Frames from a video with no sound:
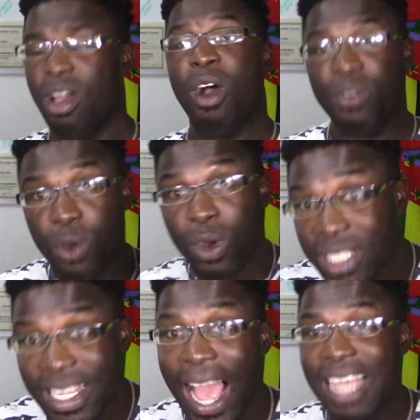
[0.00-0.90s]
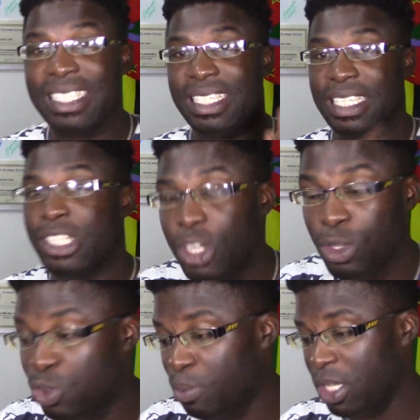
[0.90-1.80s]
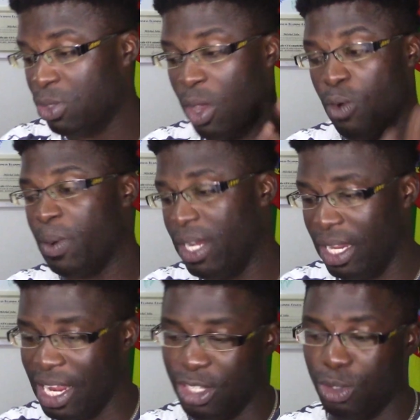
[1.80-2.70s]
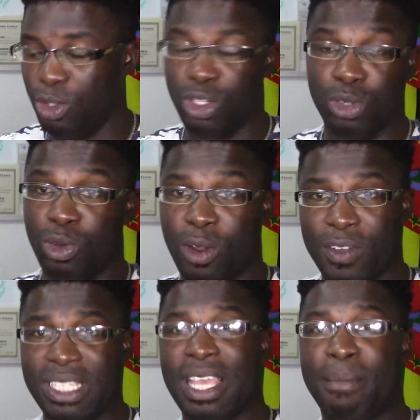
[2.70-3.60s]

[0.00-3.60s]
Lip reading: Of course, guys, this is new to me, so I hope indeed that you don't just run off and say